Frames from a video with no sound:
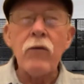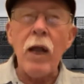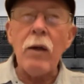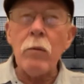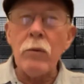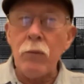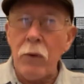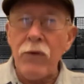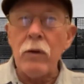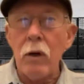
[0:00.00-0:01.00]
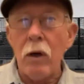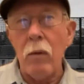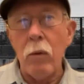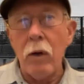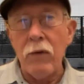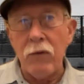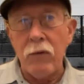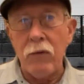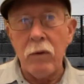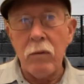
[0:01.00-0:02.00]
So that was what the law
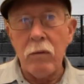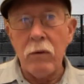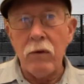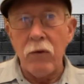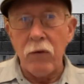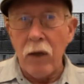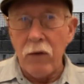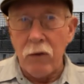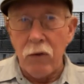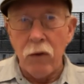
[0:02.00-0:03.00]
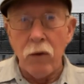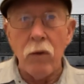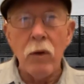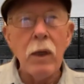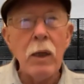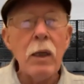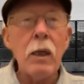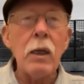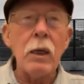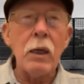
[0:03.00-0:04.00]
was designed to do.
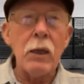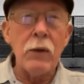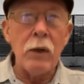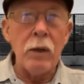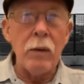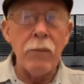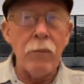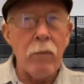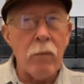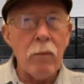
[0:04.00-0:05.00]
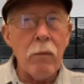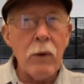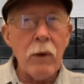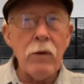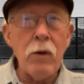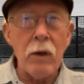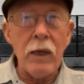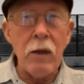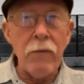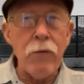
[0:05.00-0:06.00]
And, um, you know,
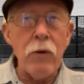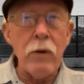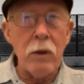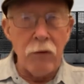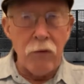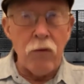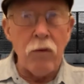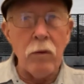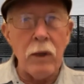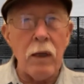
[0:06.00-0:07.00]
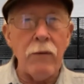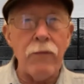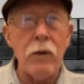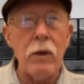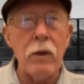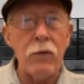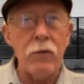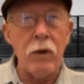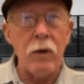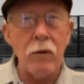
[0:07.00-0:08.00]
California is true. California
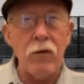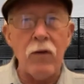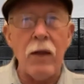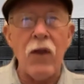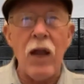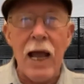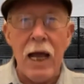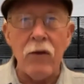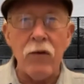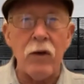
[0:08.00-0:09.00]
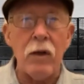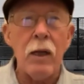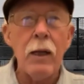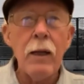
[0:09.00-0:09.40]
is the only state that has it